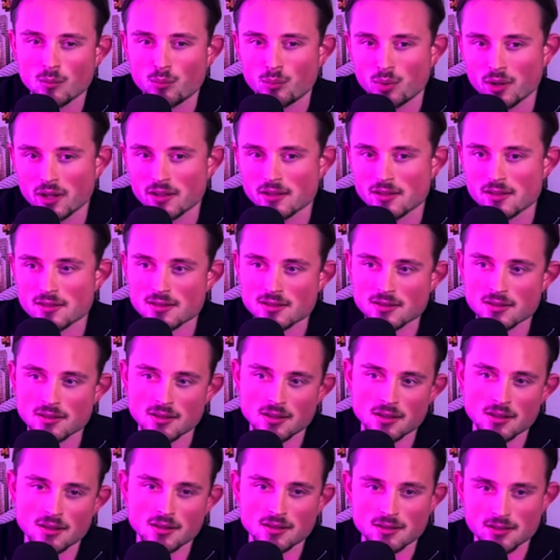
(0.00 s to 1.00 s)
builds
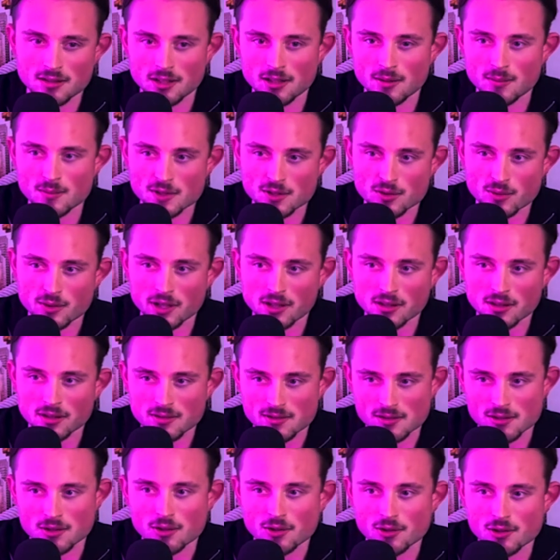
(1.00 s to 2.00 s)
the teams, right? The
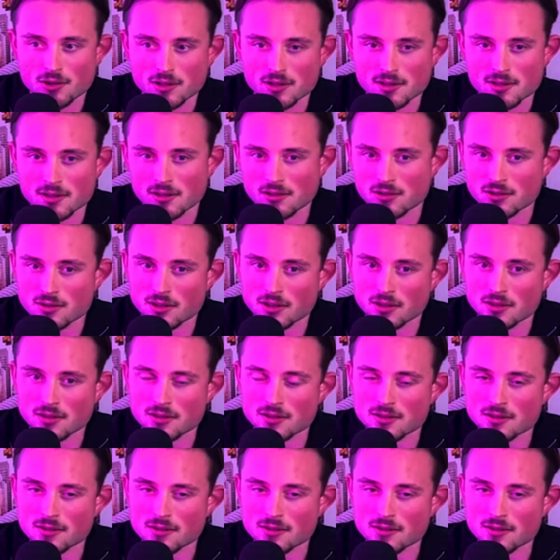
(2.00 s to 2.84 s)
soldiers and the structures.